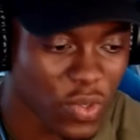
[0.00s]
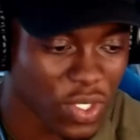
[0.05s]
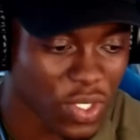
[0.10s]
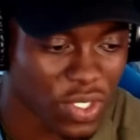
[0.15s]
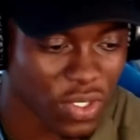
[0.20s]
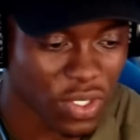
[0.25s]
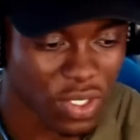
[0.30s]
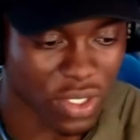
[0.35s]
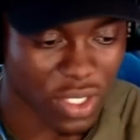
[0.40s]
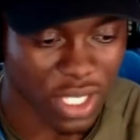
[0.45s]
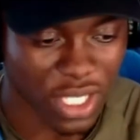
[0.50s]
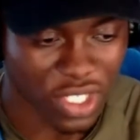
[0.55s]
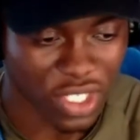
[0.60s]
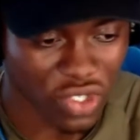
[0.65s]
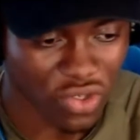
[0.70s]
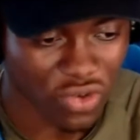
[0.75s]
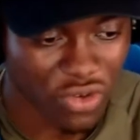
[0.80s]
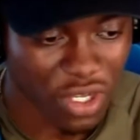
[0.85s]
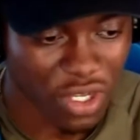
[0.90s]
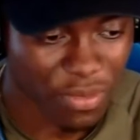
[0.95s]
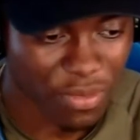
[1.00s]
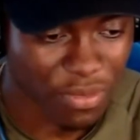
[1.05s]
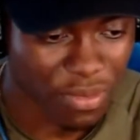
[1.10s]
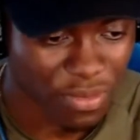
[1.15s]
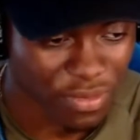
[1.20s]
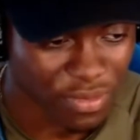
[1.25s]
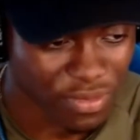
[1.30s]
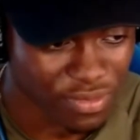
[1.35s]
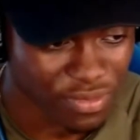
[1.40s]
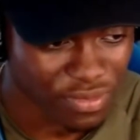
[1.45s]
which was his
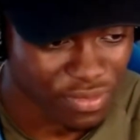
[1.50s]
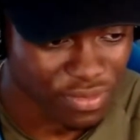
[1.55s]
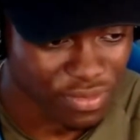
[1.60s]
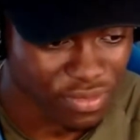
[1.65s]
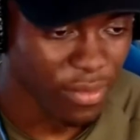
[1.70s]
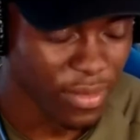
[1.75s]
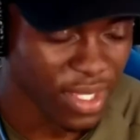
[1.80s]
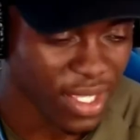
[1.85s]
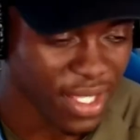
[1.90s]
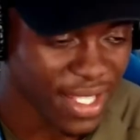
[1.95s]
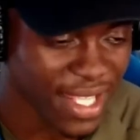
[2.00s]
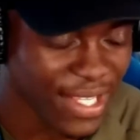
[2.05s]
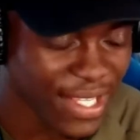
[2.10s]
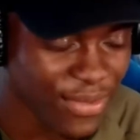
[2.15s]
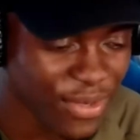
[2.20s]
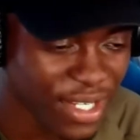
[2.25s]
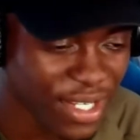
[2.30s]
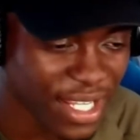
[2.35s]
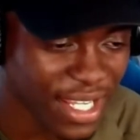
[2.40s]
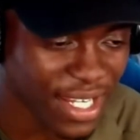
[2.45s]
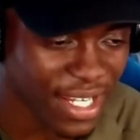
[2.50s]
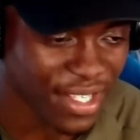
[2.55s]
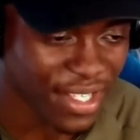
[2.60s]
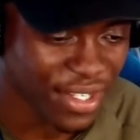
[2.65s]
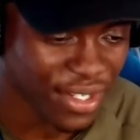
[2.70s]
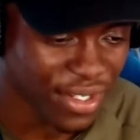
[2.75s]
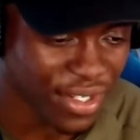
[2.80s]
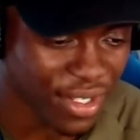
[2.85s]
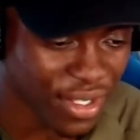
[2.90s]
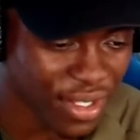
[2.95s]
dream. That's what they need to
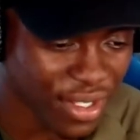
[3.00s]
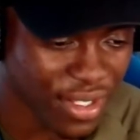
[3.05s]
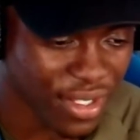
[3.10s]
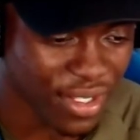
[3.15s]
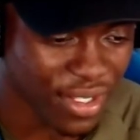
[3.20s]
do.